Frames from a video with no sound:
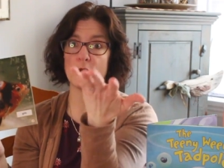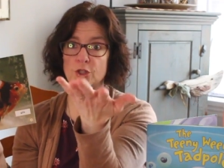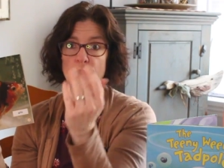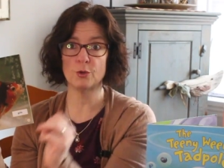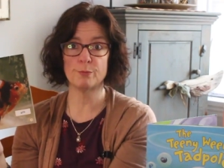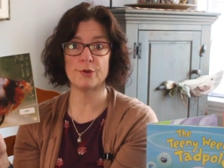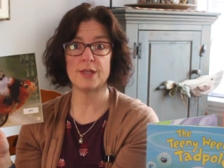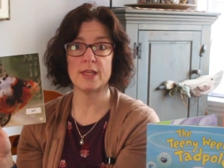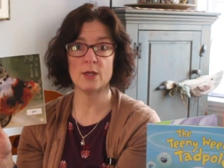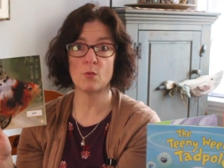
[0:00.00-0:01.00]
what you're
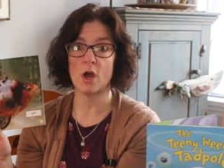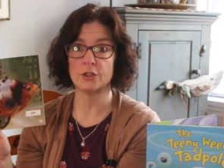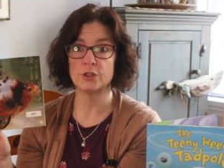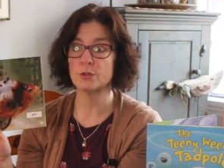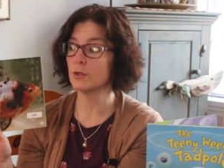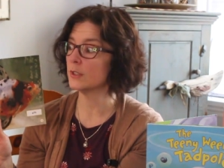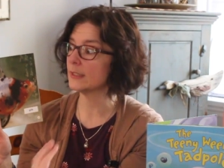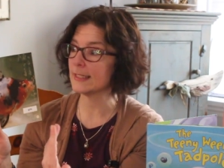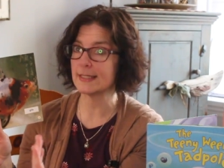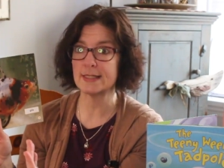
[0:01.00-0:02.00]
breathing while you're
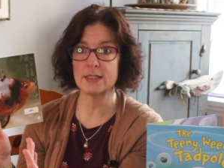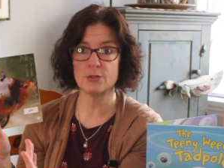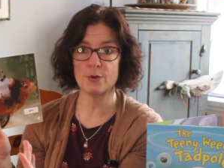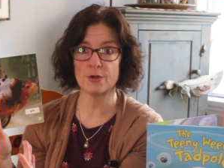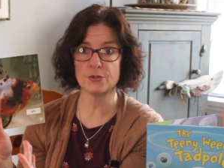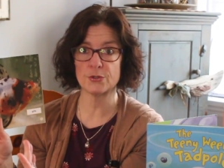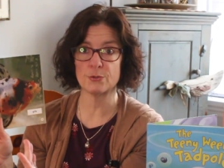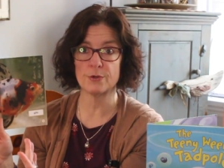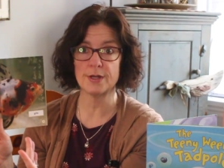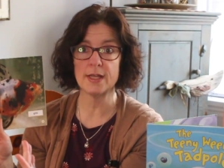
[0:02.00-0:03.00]
listening to our
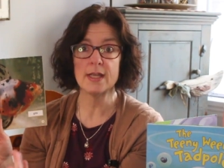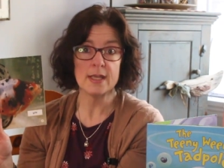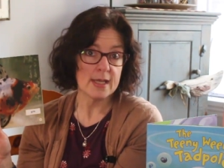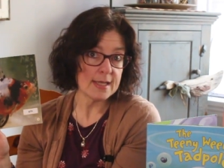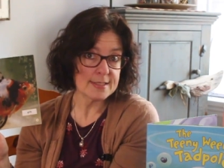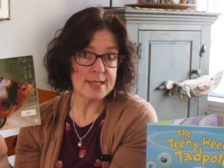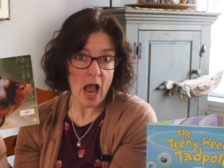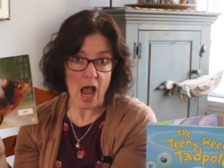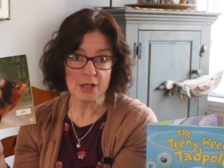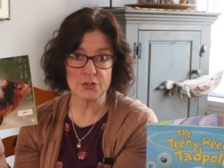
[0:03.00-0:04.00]
story, is
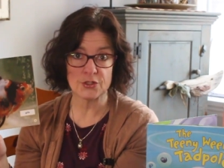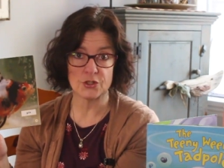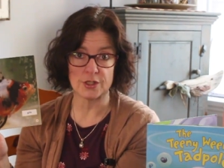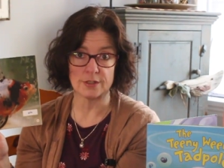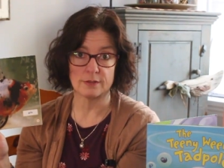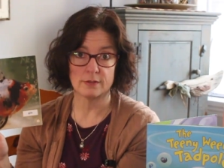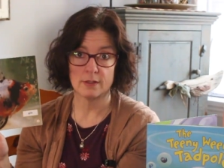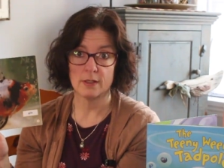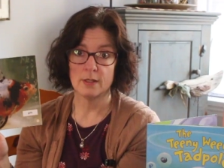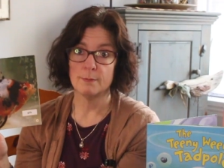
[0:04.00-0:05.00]
oxygen.
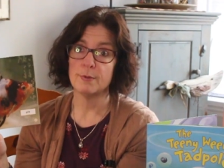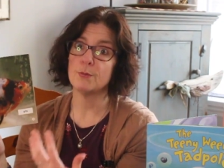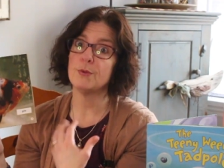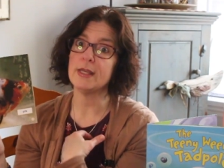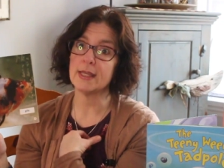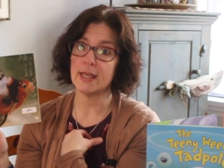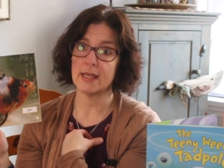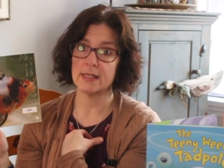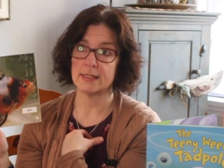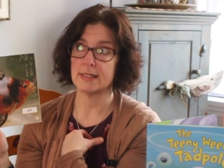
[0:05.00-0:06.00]
But we
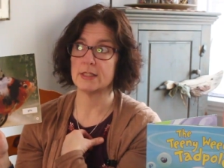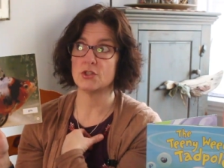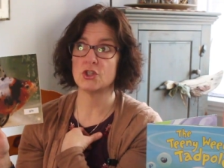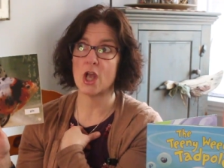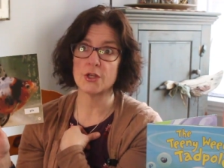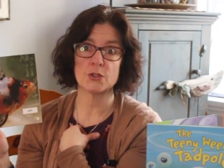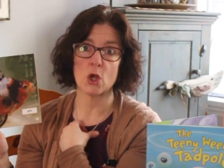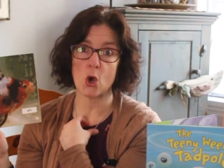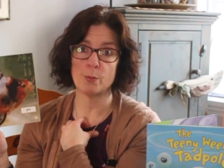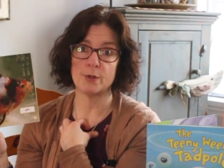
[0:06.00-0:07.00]
can't just
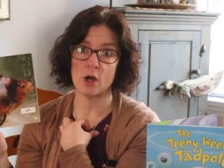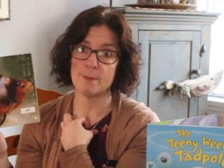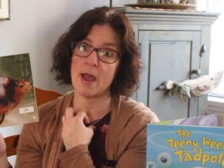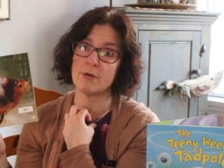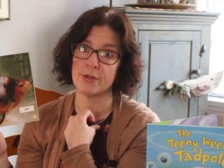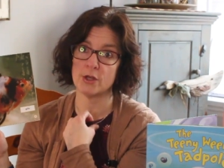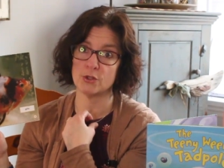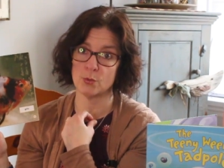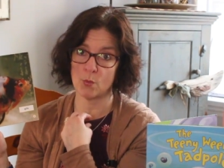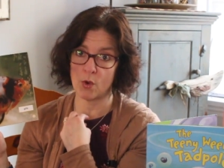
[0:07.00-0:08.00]
open our mouth
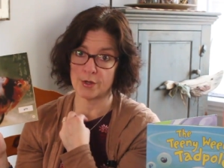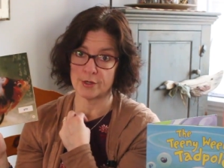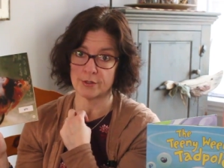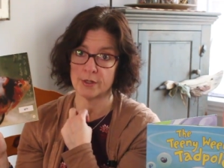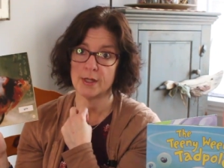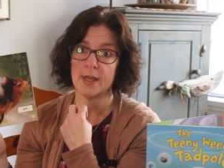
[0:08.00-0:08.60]
underwater